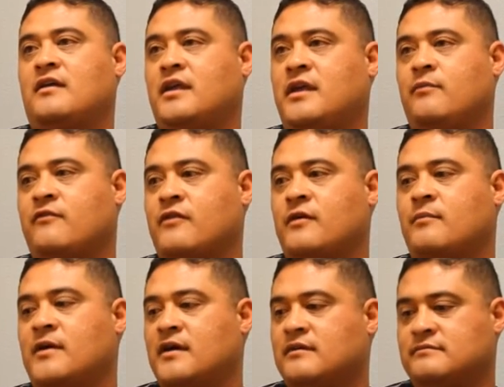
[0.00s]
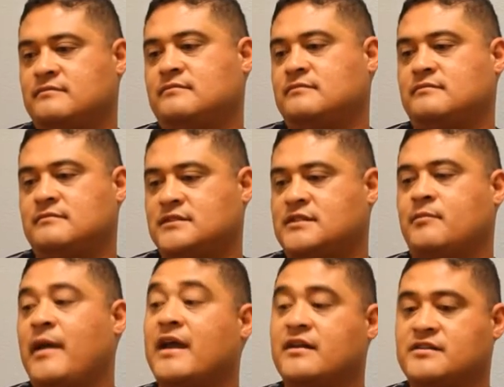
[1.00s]
keep from to
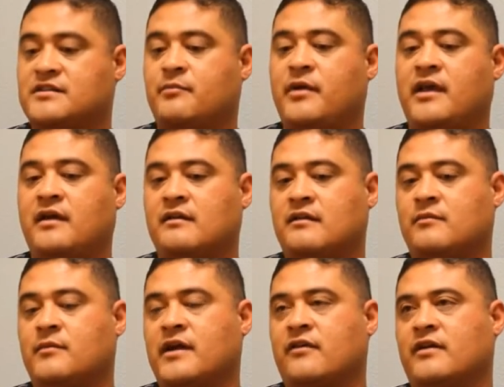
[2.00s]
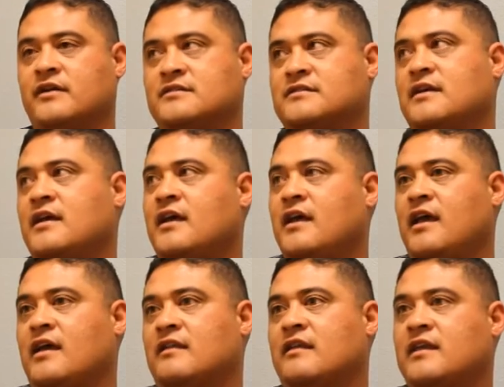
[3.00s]
manage the pain of the migraines.
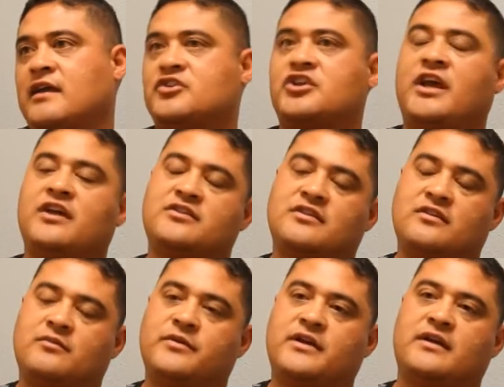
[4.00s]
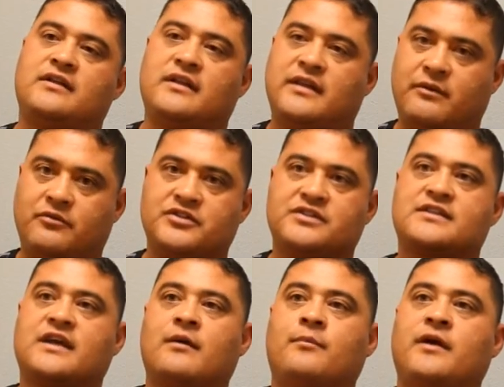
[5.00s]
And then they'd change a little bit, and then they would
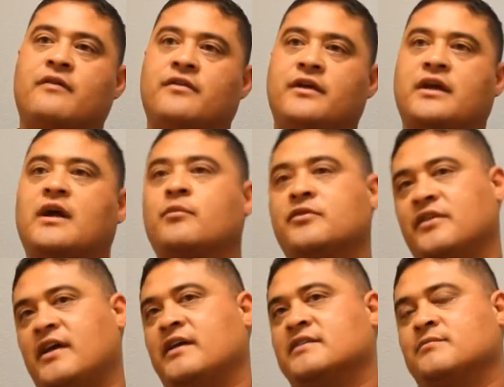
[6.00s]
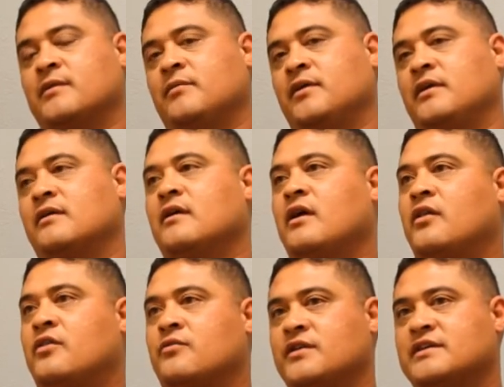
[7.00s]
just come every couple days, maybe
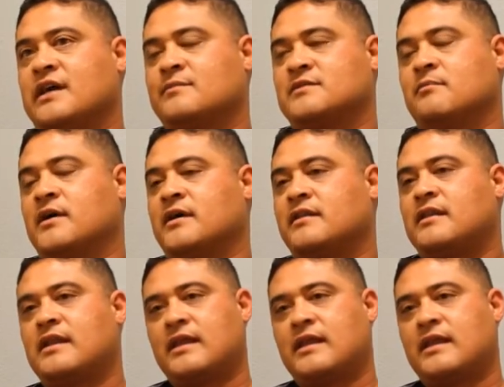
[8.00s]
3 times a month.